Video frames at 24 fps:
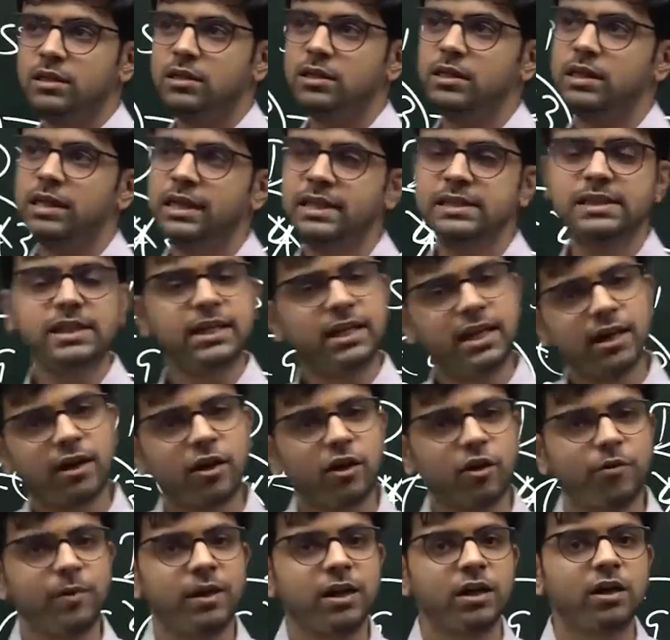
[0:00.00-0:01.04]
Is it a
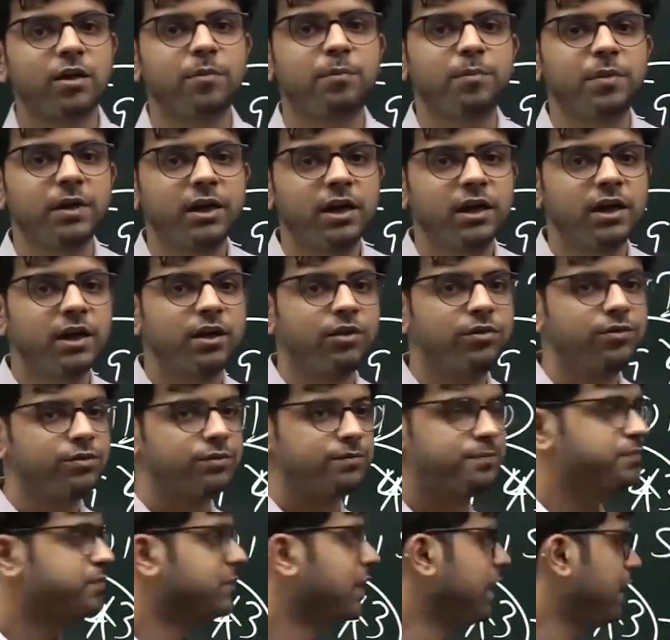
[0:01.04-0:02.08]
government company now?
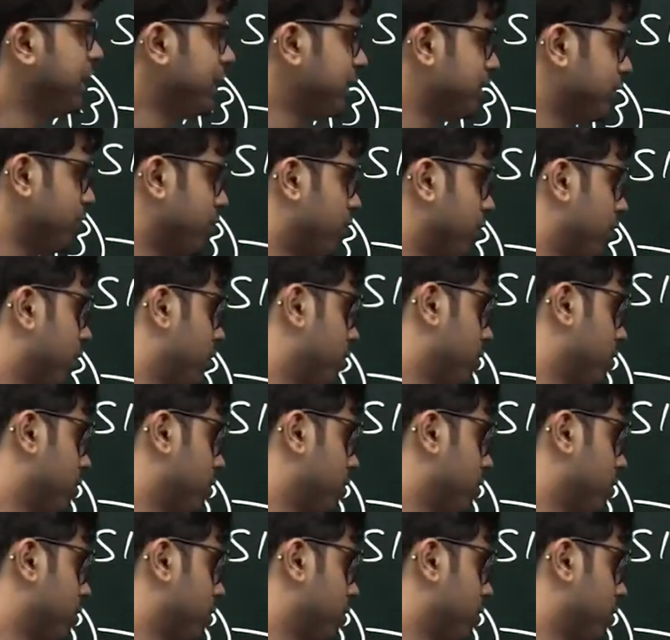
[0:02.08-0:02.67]
It is not.